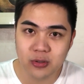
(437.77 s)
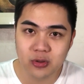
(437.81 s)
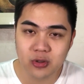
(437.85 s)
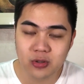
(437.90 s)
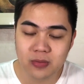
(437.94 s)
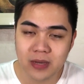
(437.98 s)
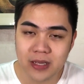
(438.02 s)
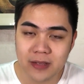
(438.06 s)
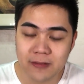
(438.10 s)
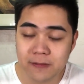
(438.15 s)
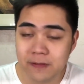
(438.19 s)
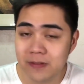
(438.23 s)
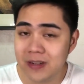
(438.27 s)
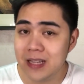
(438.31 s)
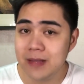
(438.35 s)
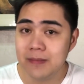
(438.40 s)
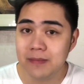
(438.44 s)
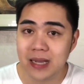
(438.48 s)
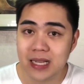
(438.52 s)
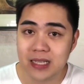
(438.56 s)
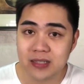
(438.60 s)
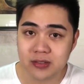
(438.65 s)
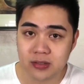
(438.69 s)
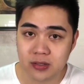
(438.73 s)
to my free
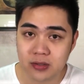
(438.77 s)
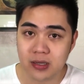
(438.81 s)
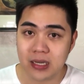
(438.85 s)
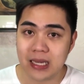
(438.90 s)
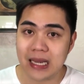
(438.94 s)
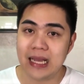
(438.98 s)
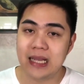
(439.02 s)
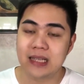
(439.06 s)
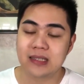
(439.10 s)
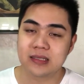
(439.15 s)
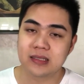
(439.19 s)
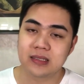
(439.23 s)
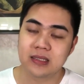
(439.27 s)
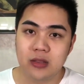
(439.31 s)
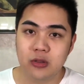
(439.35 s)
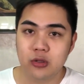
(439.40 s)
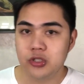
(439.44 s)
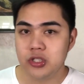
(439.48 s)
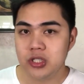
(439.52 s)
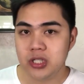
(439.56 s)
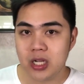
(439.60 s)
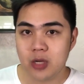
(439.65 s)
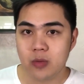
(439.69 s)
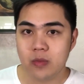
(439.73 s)
masterclass to
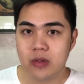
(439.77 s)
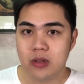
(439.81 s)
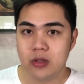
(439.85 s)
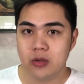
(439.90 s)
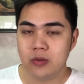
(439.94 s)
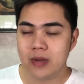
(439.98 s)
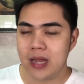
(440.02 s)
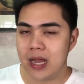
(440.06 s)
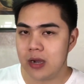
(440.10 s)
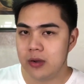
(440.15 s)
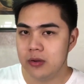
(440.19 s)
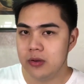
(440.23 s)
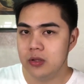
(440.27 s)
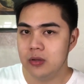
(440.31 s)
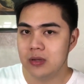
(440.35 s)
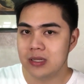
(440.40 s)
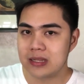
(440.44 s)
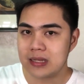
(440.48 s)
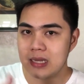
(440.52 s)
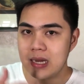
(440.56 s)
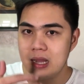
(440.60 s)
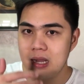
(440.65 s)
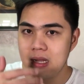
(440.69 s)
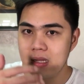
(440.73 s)
share with you how do you
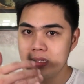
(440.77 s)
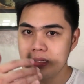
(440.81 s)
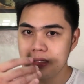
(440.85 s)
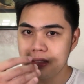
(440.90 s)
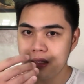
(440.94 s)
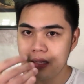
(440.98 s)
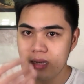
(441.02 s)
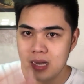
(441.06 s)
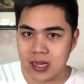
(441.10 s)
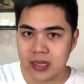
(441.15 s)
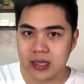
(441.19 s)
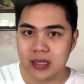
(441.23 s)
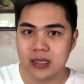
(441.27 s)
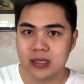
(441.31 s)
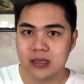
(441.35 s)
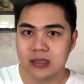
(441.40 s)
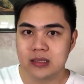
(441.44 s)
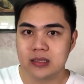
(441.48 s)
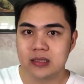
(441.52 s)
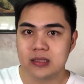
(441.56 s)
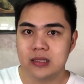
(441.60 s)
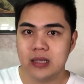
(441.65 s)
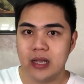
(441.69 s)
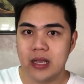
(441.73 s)
attract
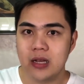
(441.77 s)
clients